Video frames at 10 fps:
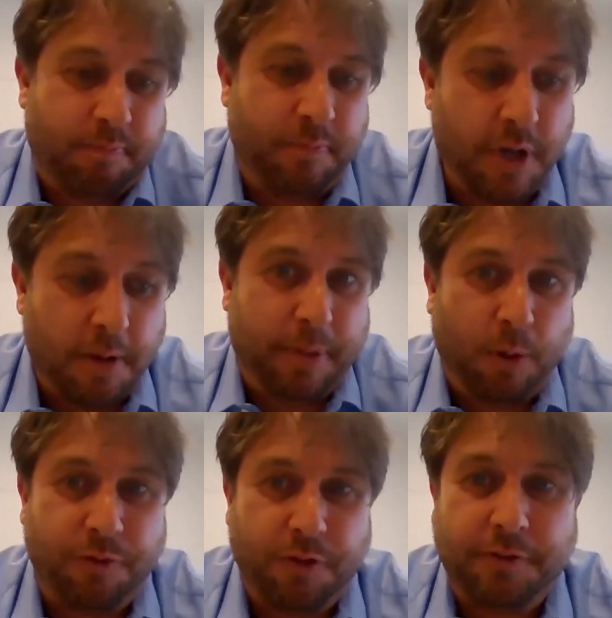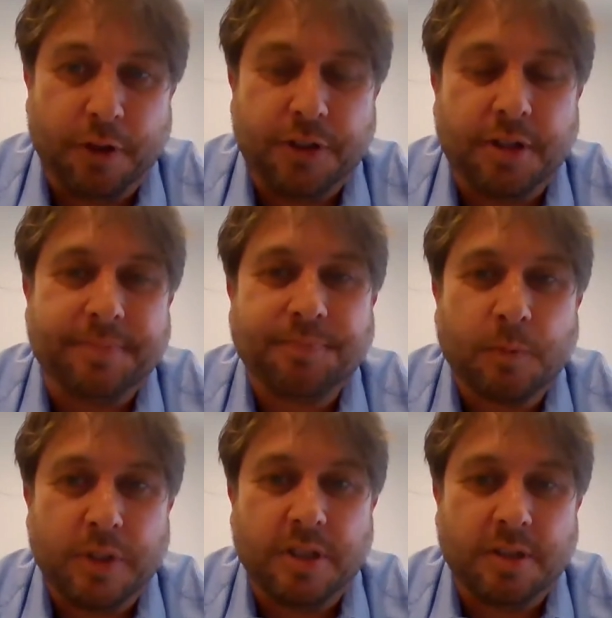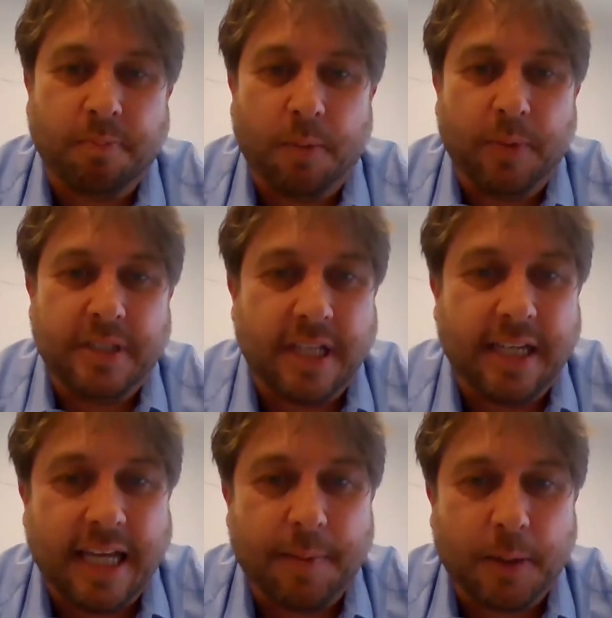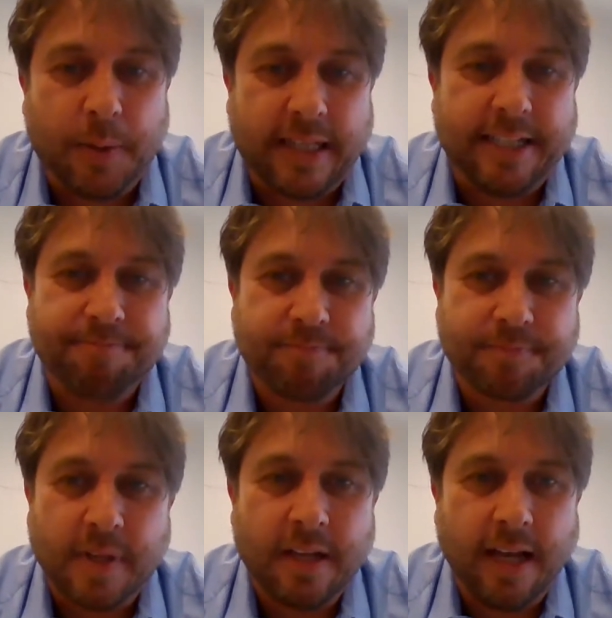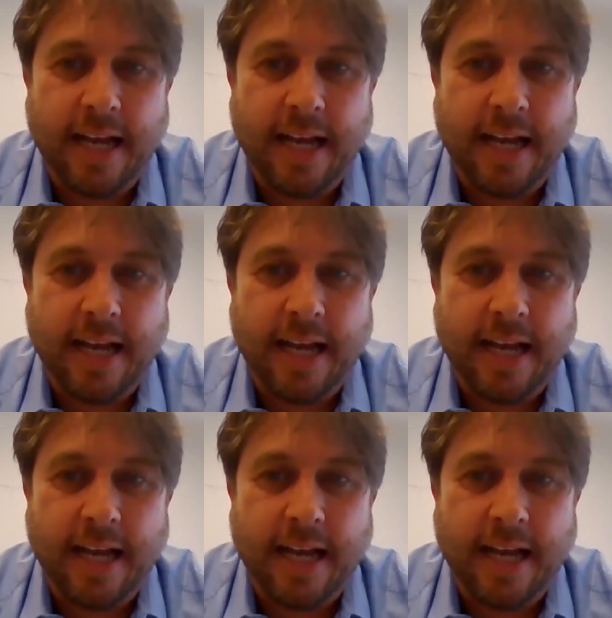built for the future, which is what we see coming quickly. Yeah.